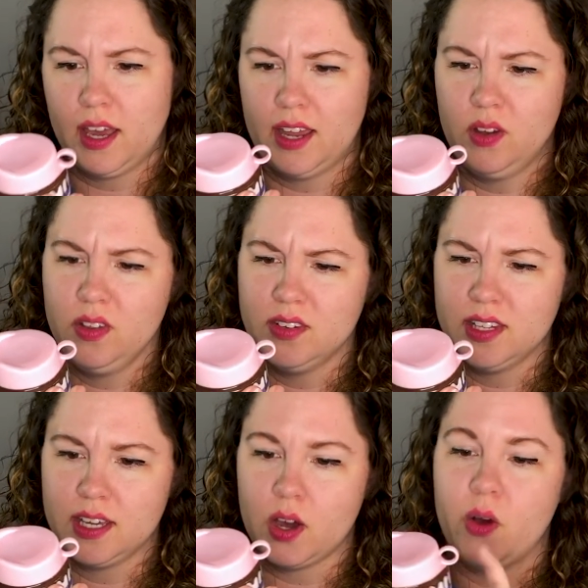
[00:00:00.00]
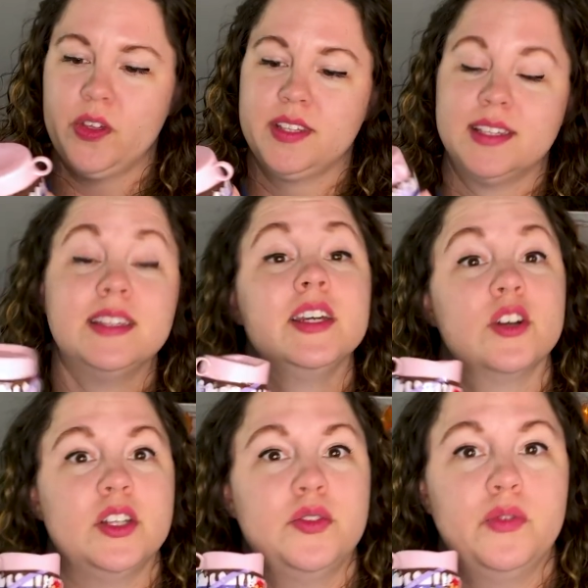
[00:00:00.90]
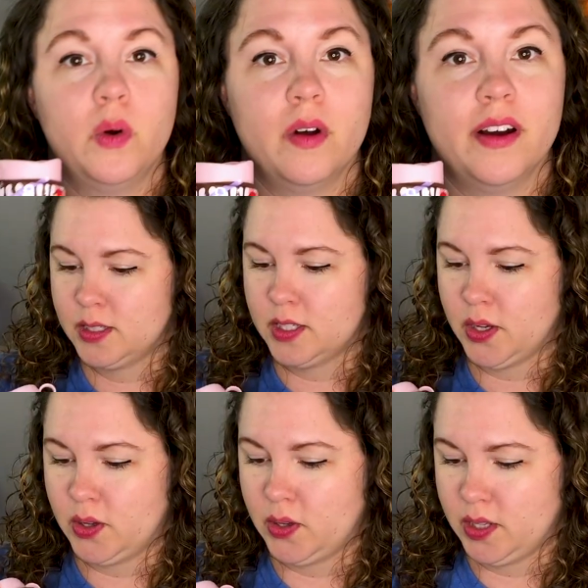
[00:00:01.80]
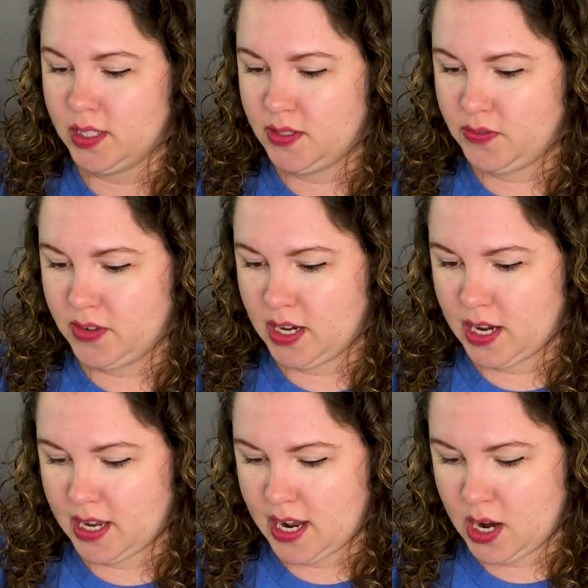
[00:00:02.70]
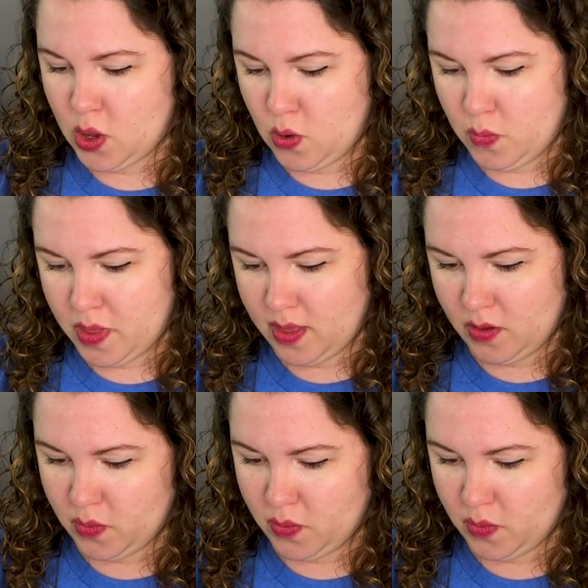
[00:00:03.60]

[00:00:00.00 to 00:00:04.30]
I know there's like, oh, this is series 4. So let's figure out how to open this